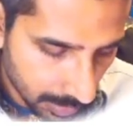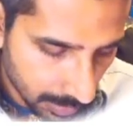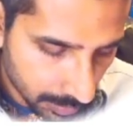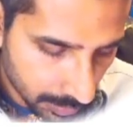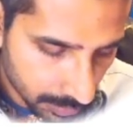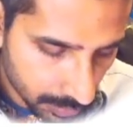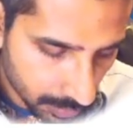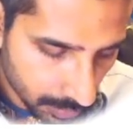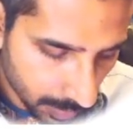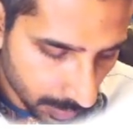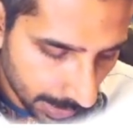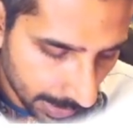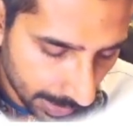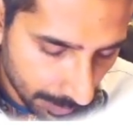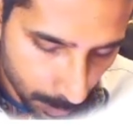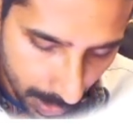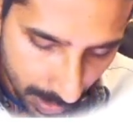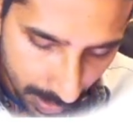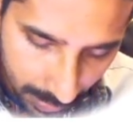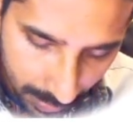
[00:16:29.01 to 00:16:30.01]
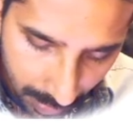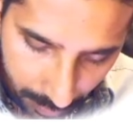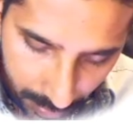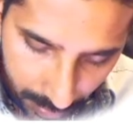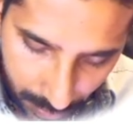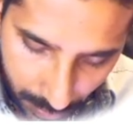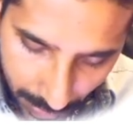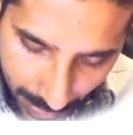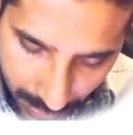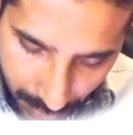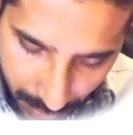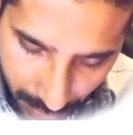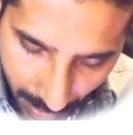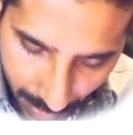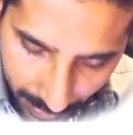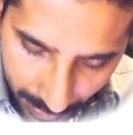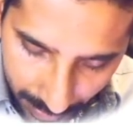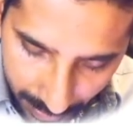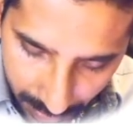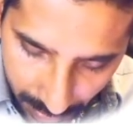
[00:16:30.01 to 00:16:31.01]
So when it comes to
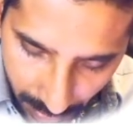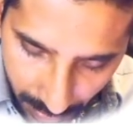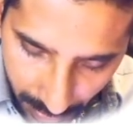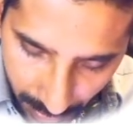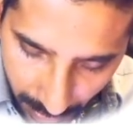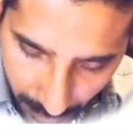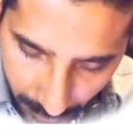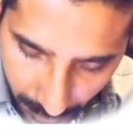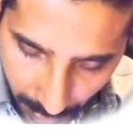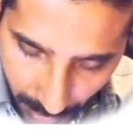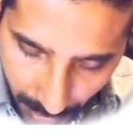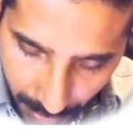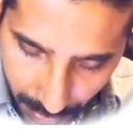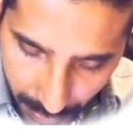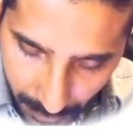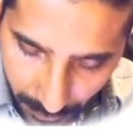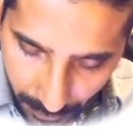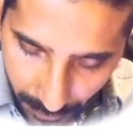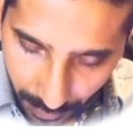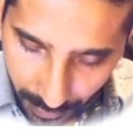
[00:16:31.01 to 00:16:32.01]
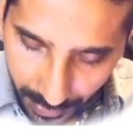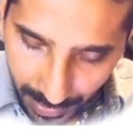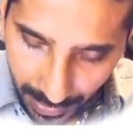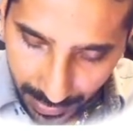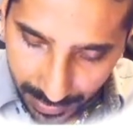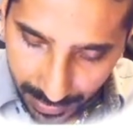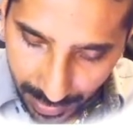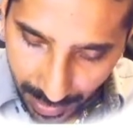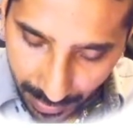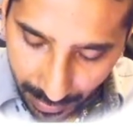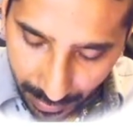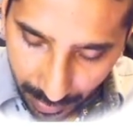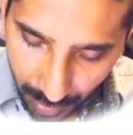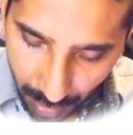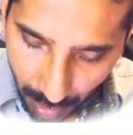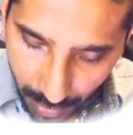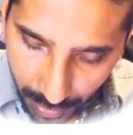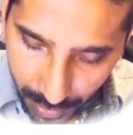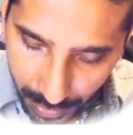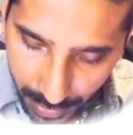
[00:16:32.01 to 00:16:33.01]
extracting certain information from things like
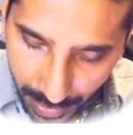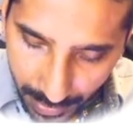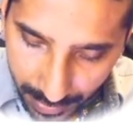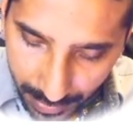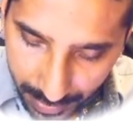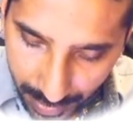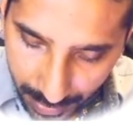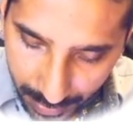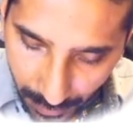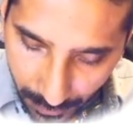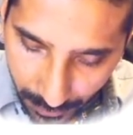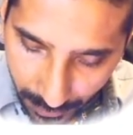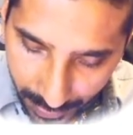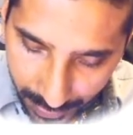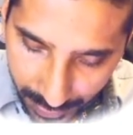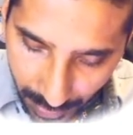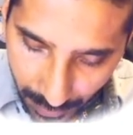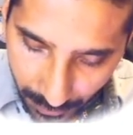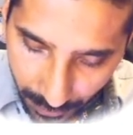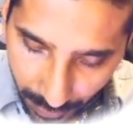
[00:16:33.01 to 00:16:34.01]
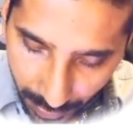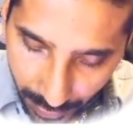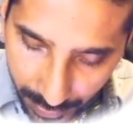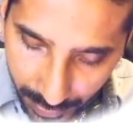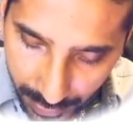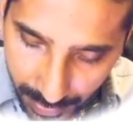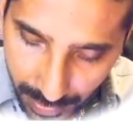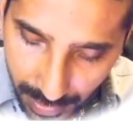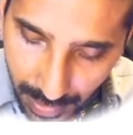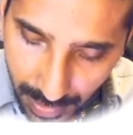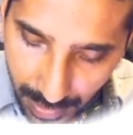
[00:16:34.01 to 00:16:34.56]
large data sets of Excel files,